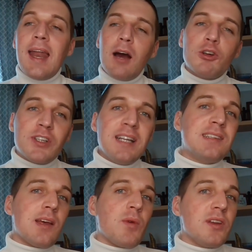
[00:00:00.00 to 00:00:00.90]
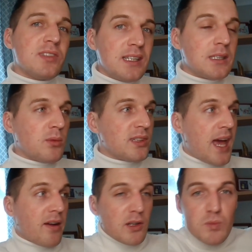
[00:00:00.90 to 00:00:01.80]
And how great is it when you see someone's
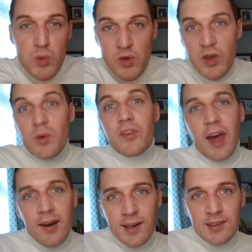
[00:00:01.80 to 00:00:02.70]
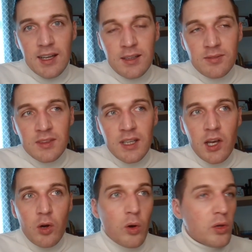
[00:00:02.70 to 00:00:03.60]
hair and it's moving with character,
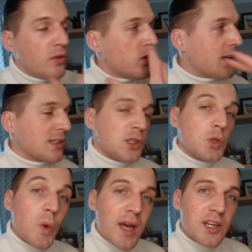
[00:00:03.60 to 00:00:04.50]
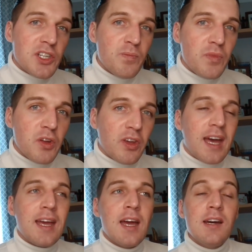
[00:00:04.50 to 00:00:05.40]
or you've got that swish.
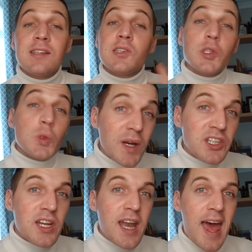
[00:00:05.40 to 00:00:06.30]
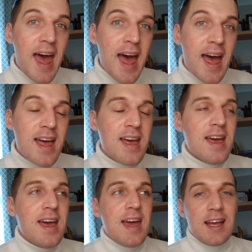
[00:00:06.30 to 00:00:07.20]
Okay, that swish in hair
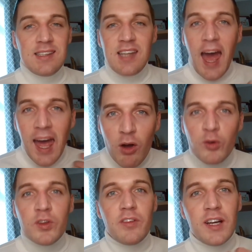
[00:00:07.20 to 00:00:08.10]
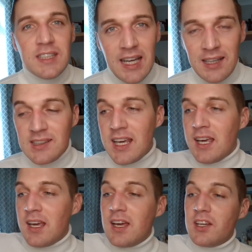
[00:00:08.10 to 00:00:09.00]
is the health, the
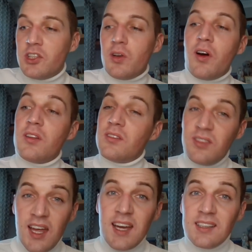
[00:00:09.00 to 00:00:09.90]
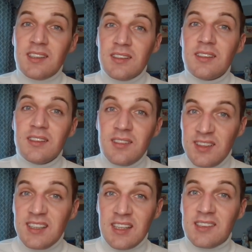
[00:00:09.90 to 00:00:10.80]
vitality. Do you know what? This,
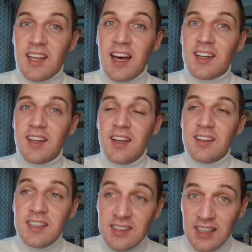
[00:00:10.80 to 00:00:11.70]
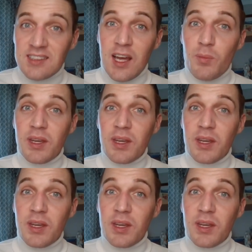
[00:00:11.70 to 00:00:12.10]
this does that. This does that